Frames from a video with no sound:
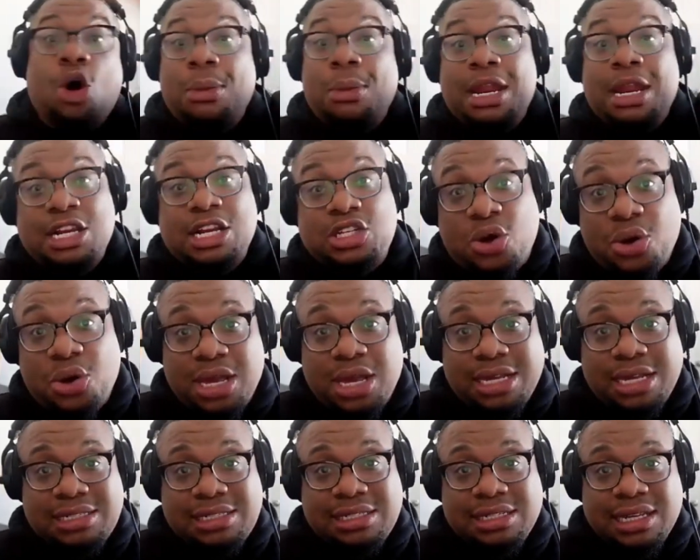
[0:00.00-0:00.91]
many
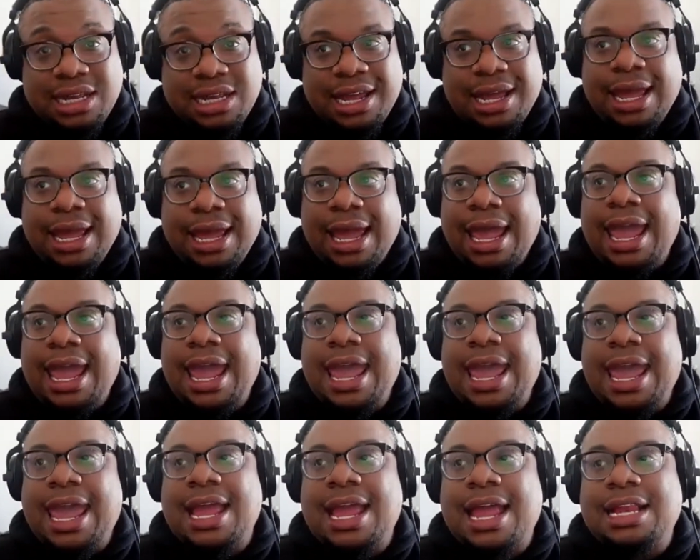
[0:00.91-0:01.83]
toys
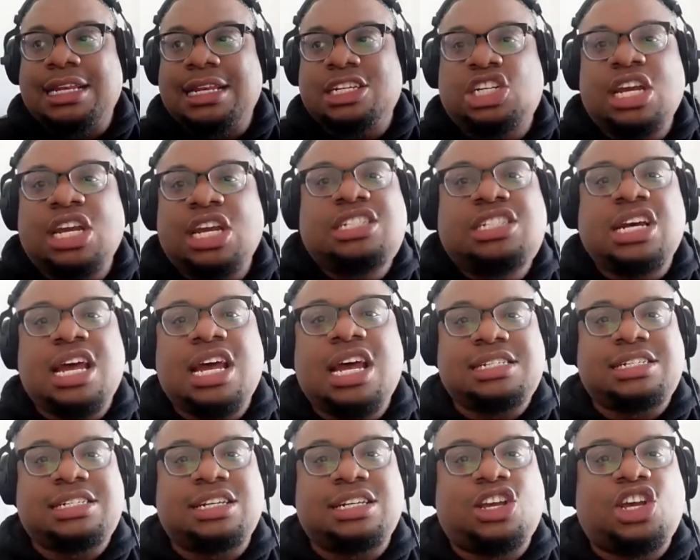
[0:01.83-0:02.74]
and she
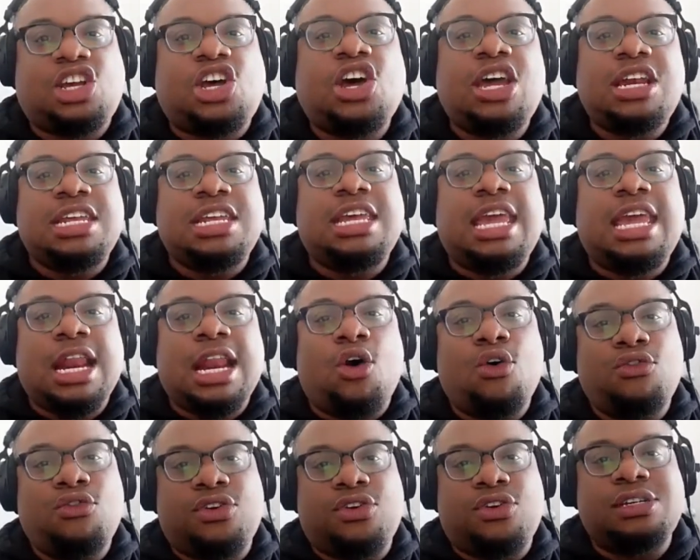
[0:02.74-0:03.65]
just couldn't get
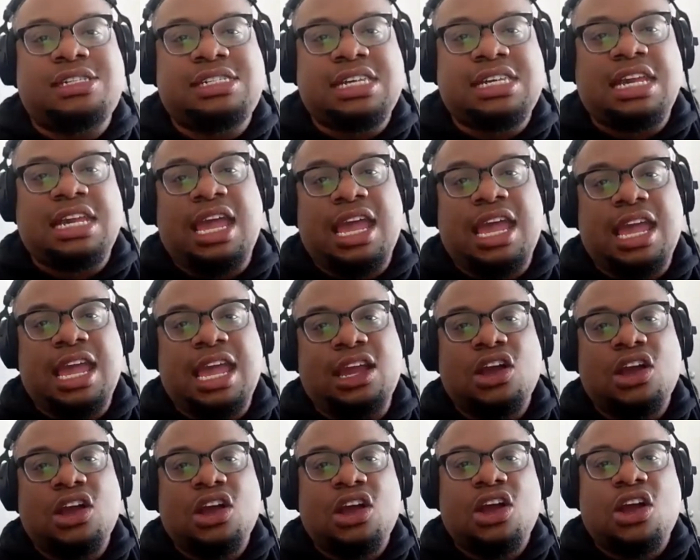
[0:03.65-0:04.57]
over seeing
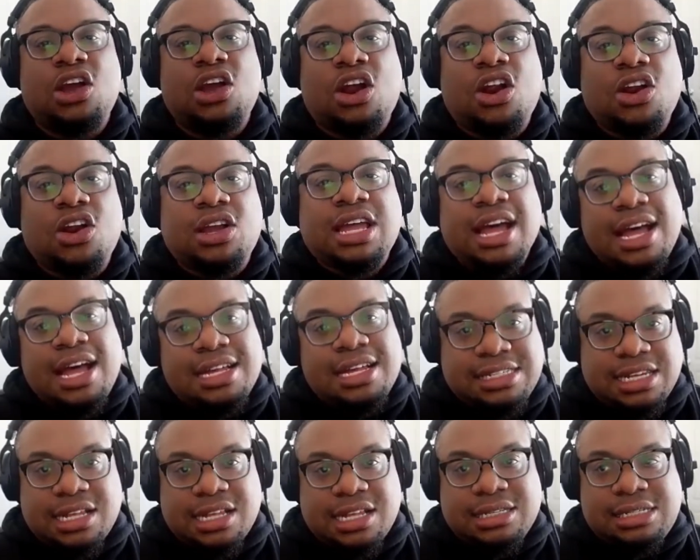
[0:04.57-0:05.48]
her
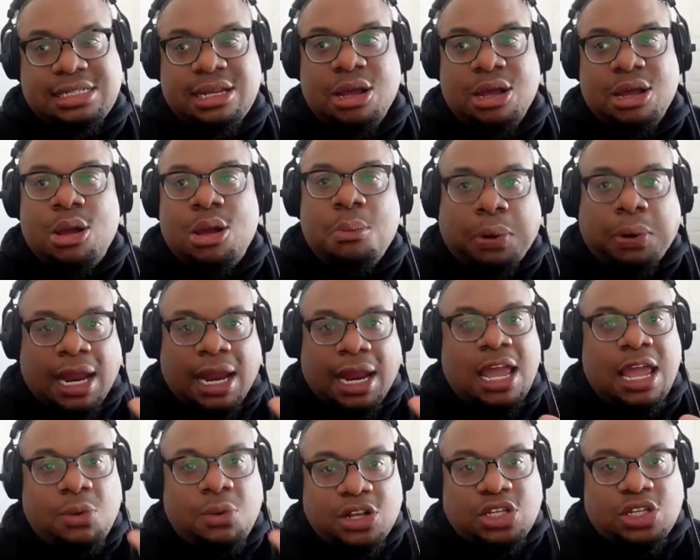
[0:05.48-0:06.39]
cousins
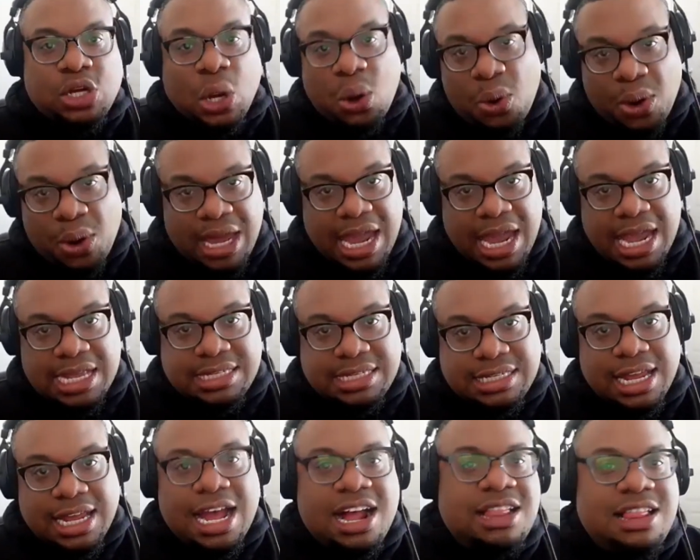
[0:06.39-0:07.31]
play with toys
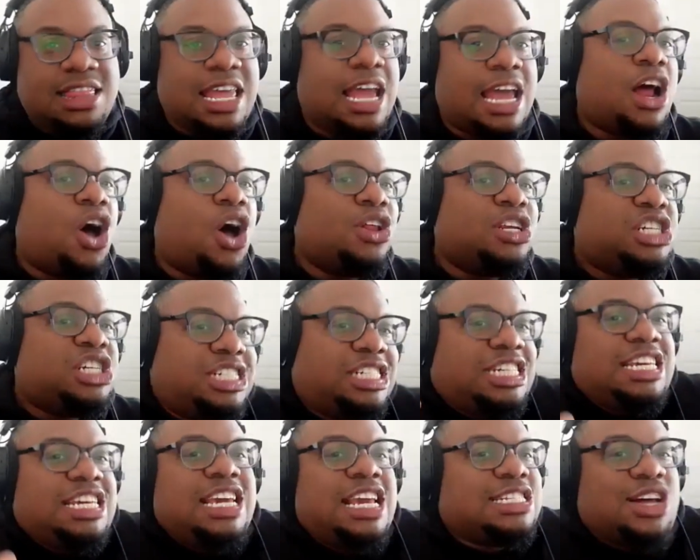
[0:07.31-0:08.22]
that
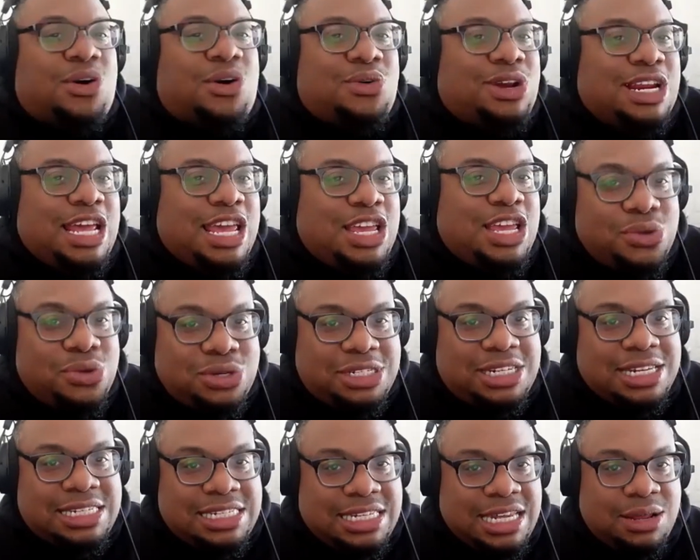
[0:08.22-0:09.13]
she's only used
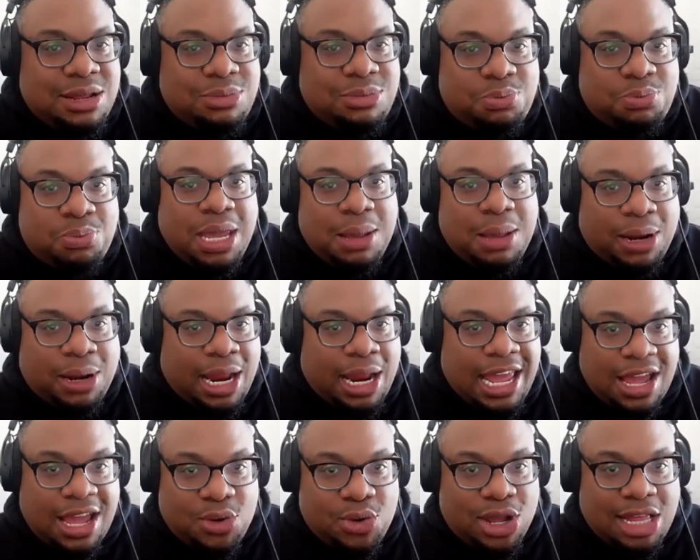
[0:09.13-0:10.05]
to see, be
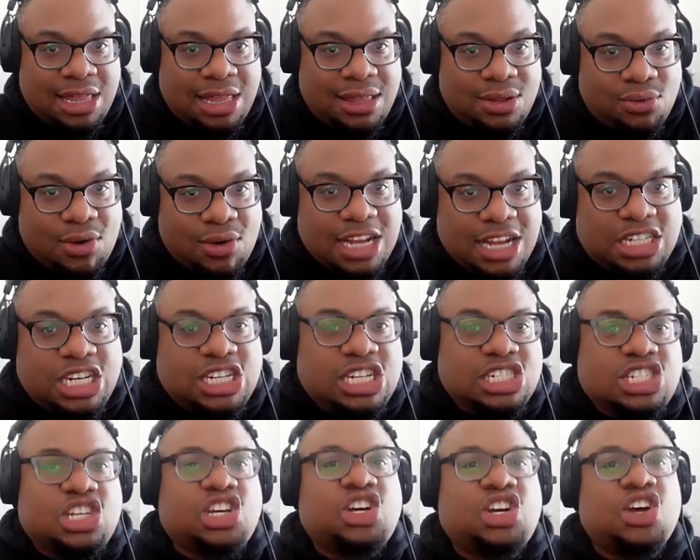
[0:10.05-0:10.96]
playing with, right? She
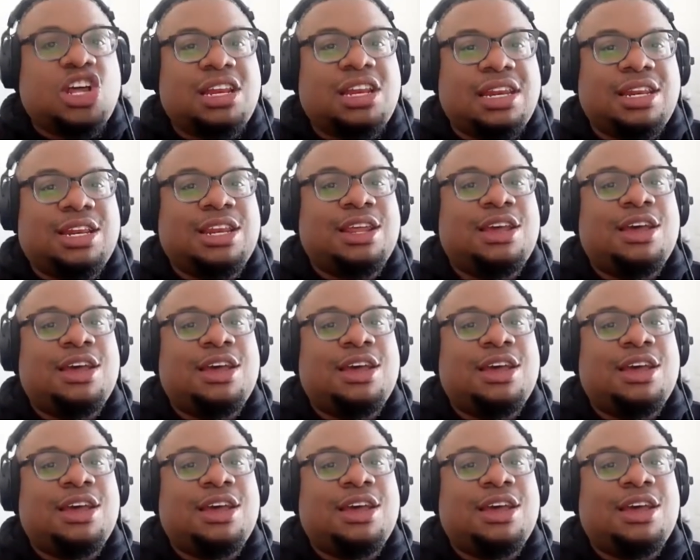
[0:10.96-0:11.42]
just couldn't